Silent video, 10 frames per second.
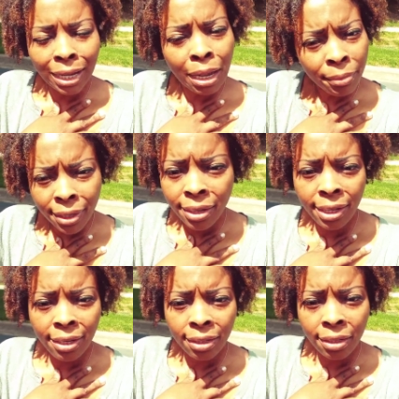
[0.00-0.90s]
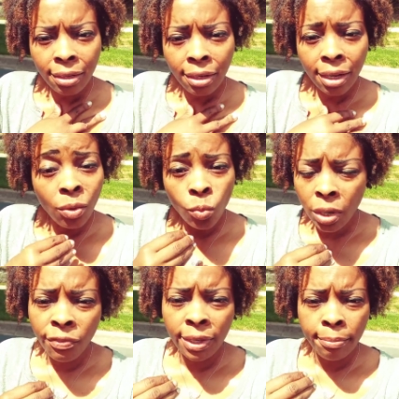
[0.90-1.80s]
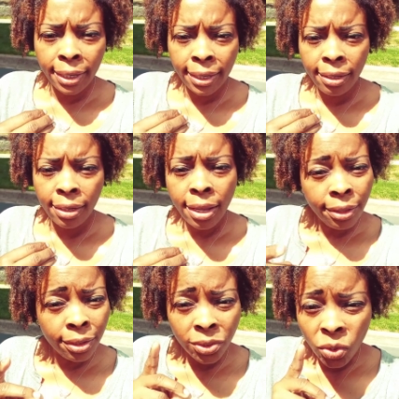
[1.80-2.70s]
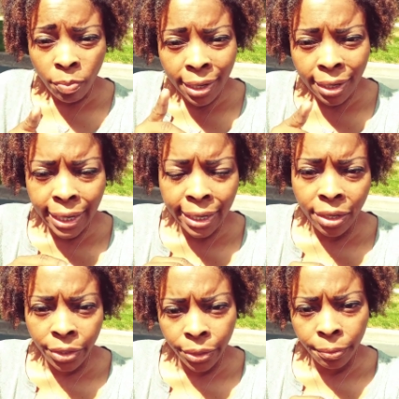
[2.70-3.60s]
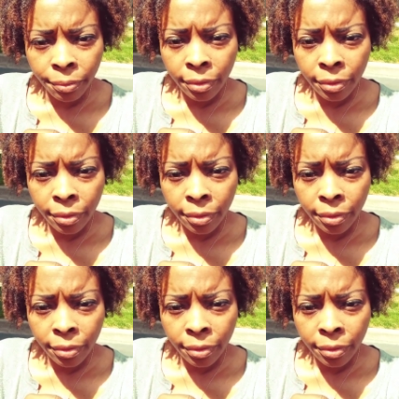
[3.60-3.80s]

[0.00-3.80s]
I'm unique and wonderfully made, and there's nobody like you.